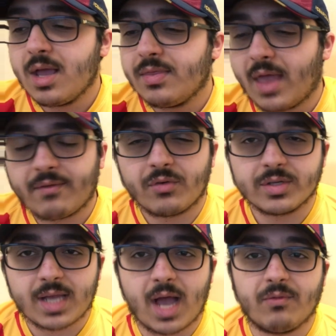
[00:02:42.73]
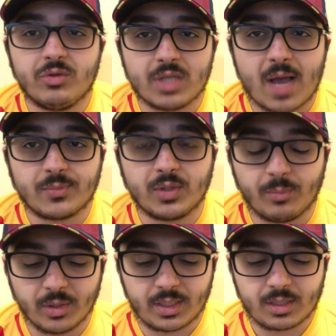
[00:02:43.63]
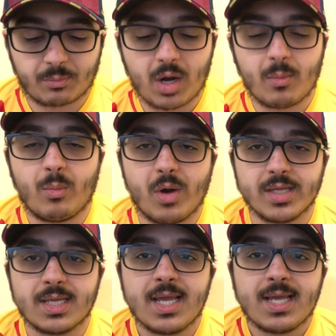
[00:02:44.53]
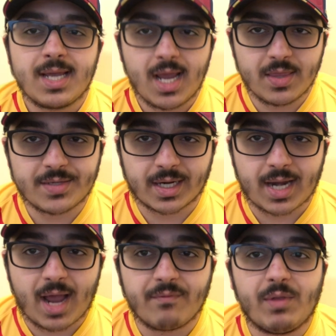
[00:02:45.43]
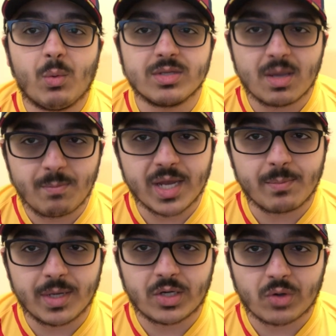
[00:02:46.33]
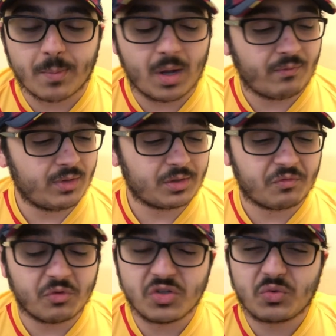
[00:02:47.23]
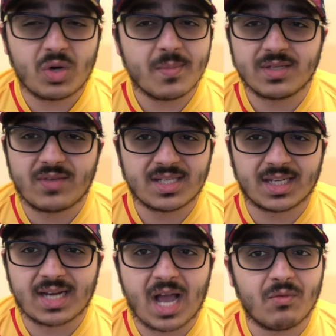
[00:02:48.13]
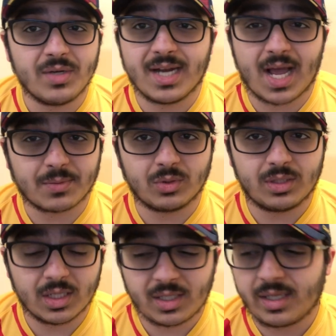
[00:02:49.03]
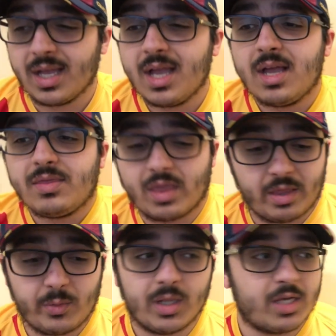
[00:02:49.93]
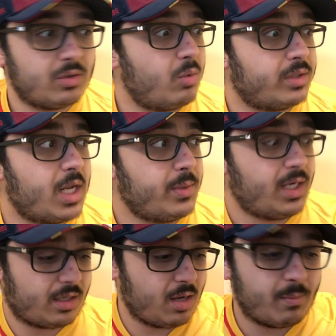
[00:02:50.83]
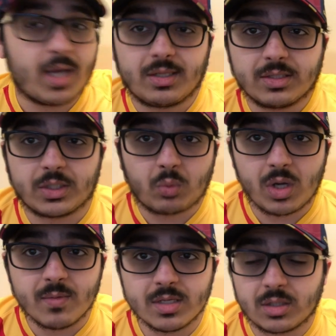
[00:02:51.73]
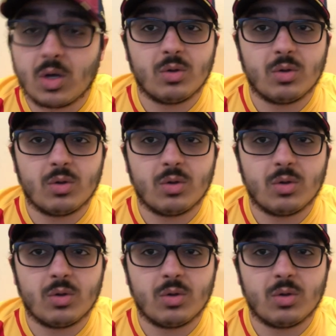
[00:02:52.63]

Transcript: That first half was absolutely brilliant. The problem was, in the second half, there was a big drop off. For the first 20 minutes of that second half, we did absolutely nothing. Then I realized, oh damn, we need to come back, and it's 20 minutes to go.